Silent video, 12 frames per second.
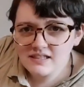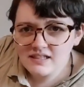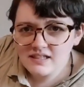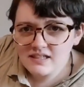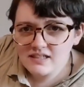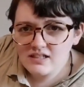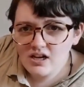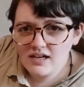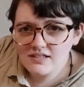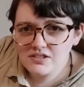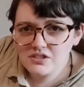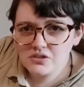
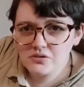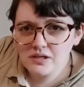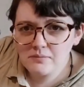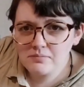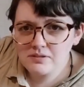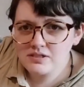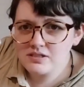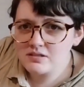nondescript,